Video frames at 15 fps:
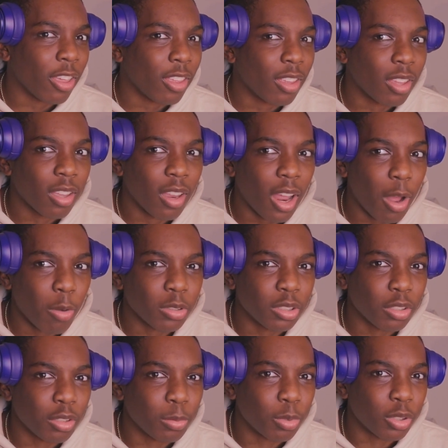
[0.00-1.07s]
Like I
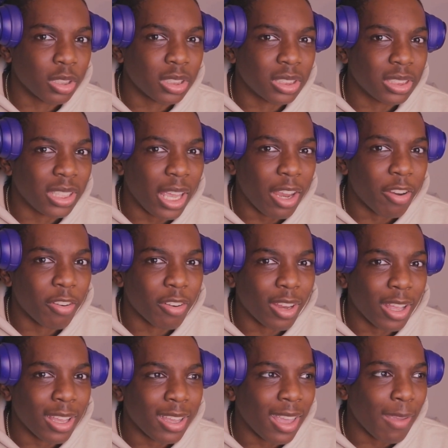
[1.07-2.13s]
was a little more
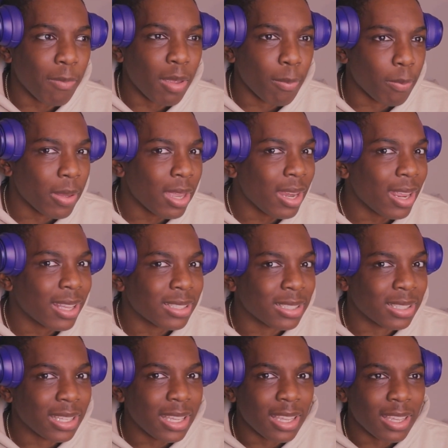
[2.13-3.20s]
scared. Like it gave me
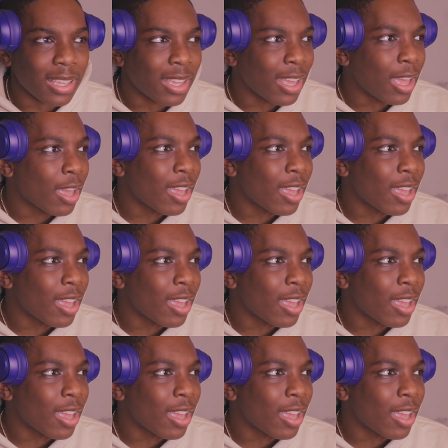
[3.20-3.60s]
PTSD.